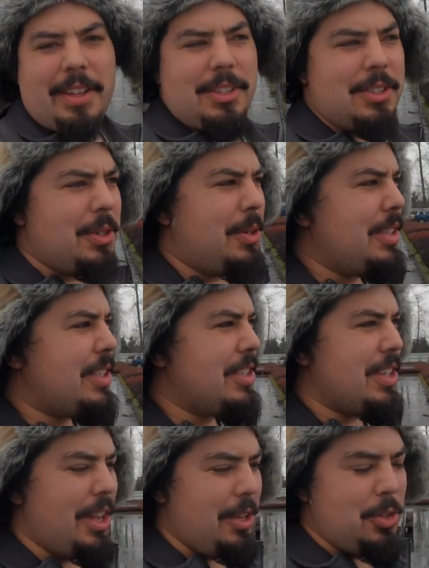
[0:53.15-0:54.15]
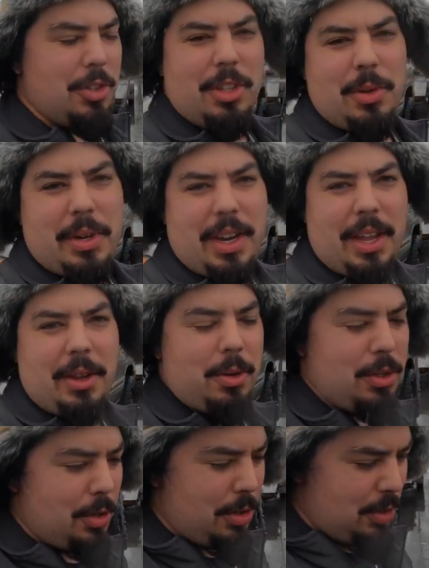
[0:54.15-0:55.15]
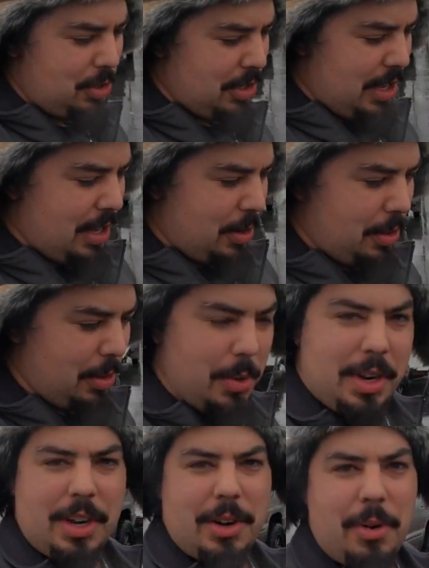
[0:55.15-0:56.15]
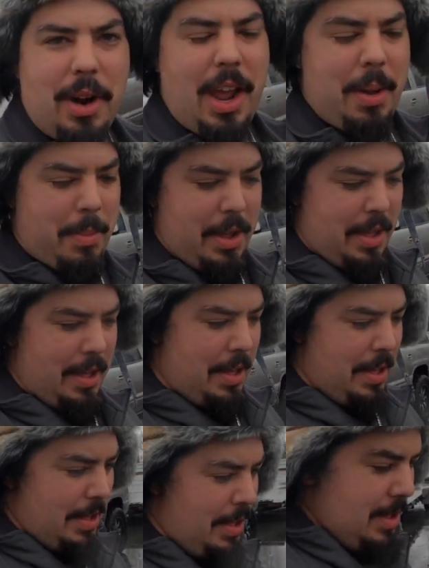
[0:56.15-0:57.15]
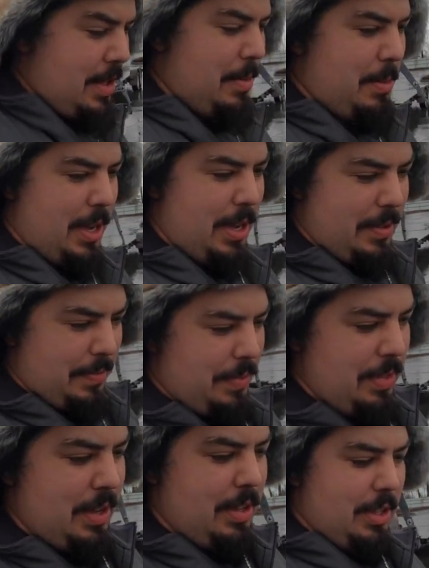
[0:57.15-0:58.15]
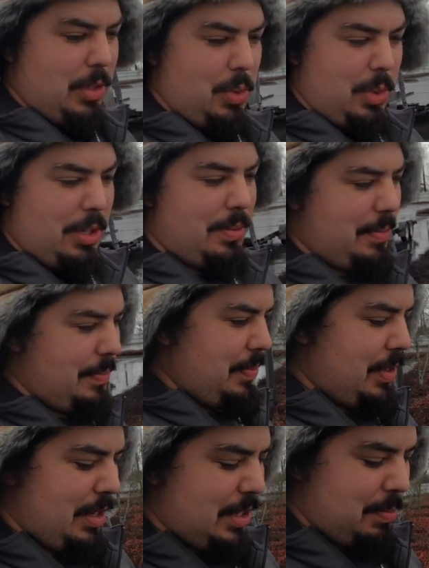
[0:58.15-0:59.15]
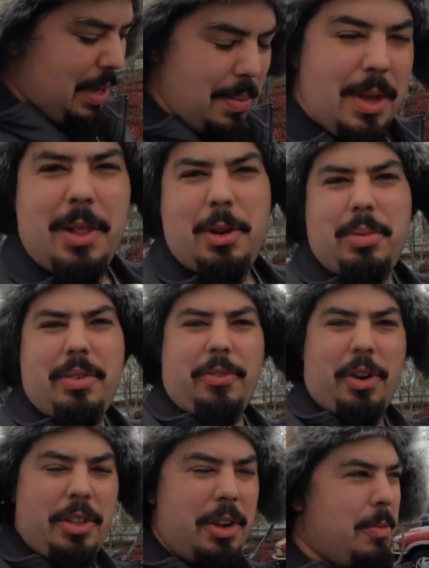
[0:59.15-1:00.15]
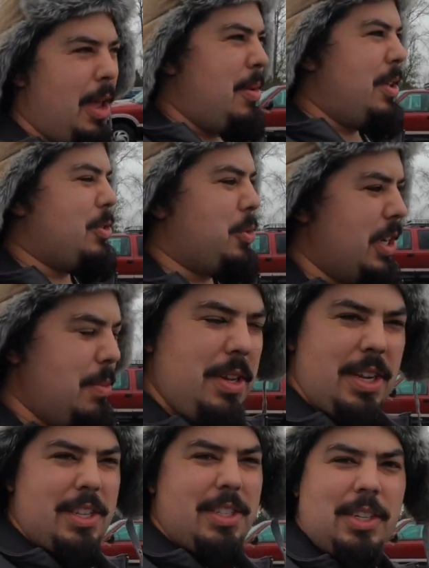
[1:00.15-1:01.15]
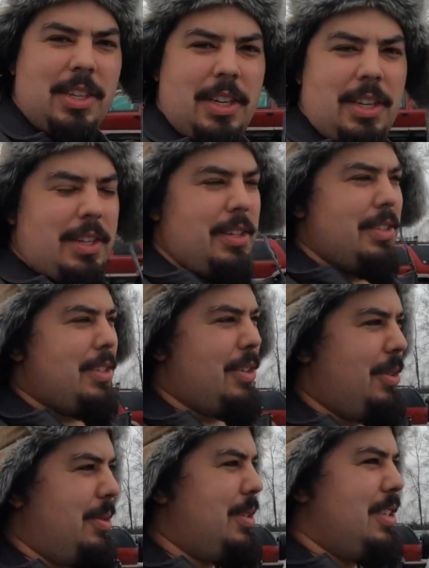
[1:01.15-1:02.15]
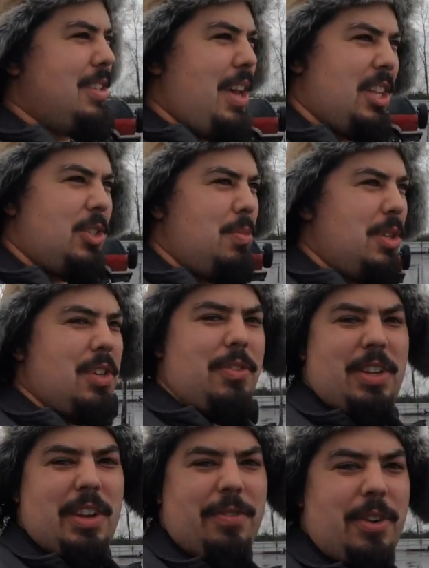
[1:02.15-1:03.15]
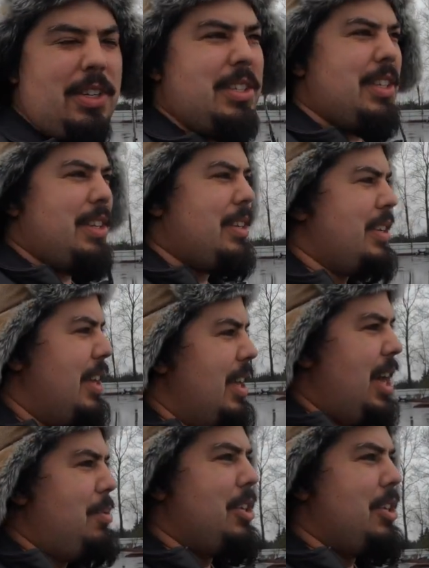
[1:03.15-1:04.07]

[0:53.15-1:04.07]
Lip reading: So this is not usually the one I go to. Usually I go to the one in Graham, but this one is maybe a little bit further, maybe 20 minutes. So it's not too much of a difference, and I'm